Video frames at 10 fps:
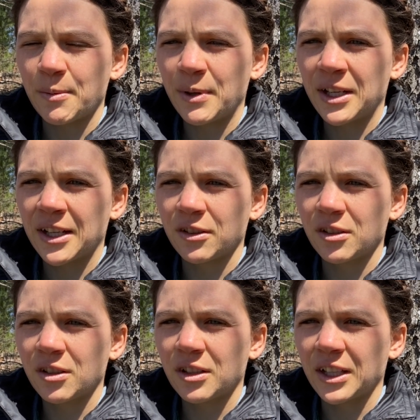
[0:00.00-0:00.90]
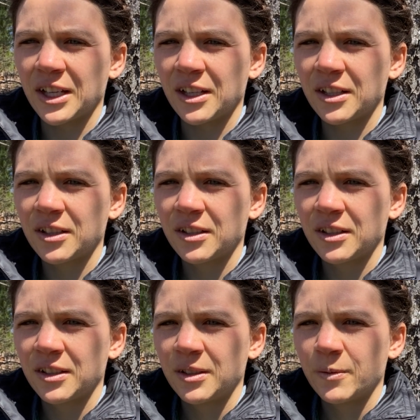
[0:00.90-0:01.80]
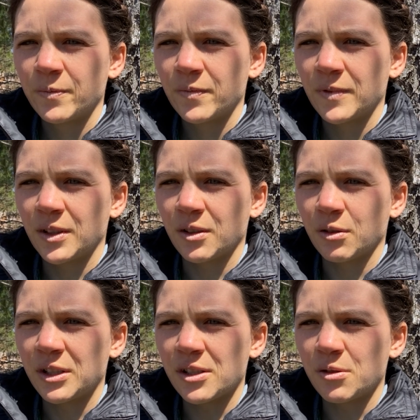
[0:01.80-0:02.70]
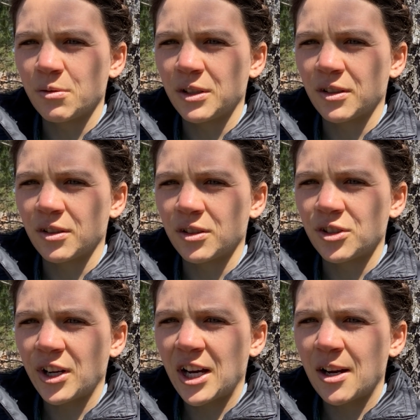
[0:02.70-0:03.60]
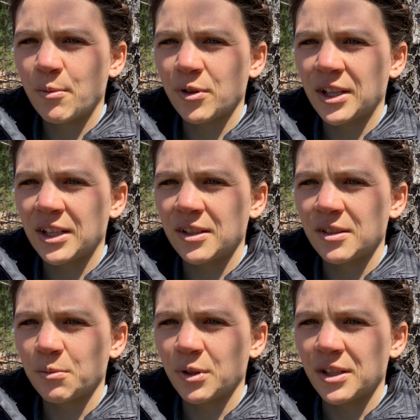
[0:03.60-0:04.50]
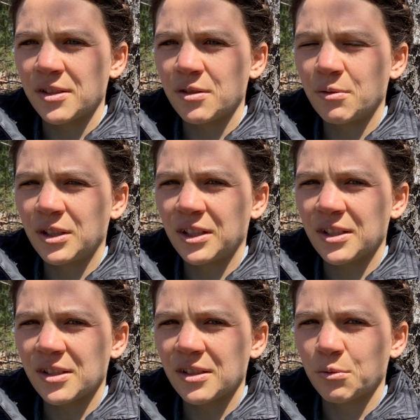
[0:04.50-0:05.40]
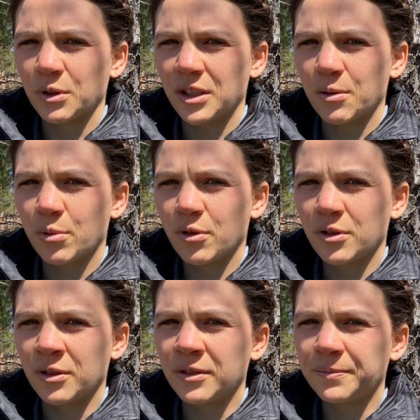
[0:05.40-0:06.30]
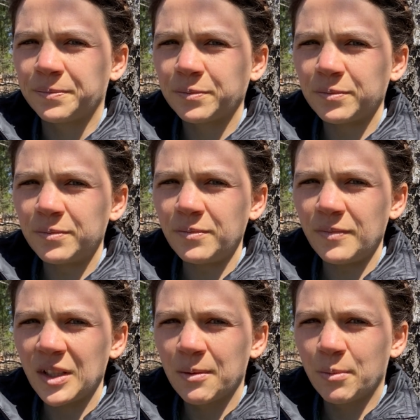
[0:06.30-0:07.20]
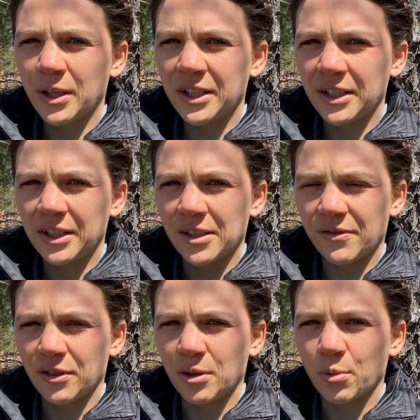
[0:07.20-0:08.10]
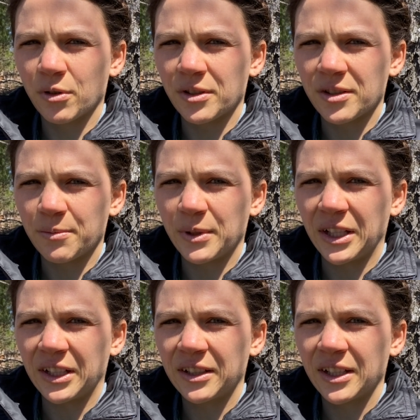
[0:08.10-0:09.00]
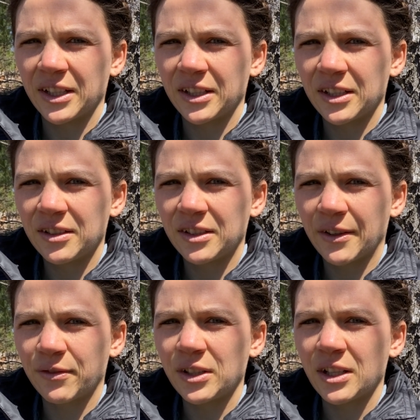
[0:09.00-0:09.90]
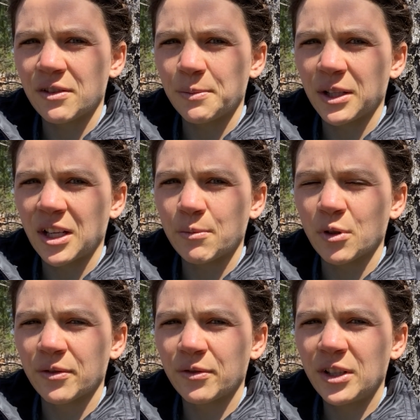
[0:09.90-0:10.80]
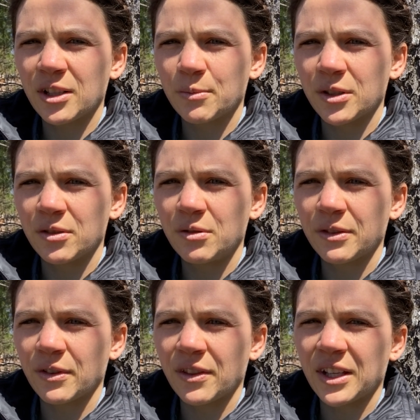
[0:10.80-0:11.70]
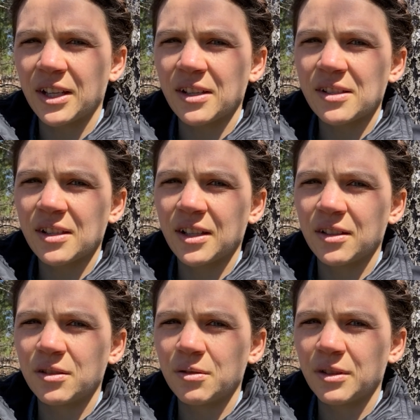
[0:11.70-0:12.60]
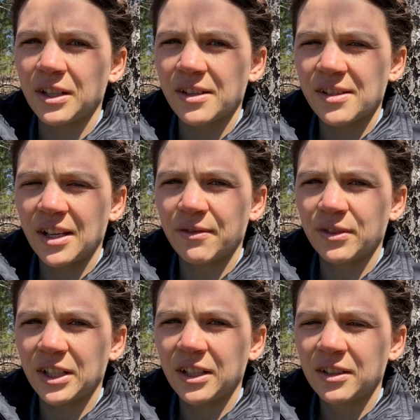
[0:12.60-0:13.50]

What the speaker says: It may not look like, he's doing a good job, or that what he's doing is really important. But it is very important to me, and it definitely gives me a lot more freedom to do different things and do things safely.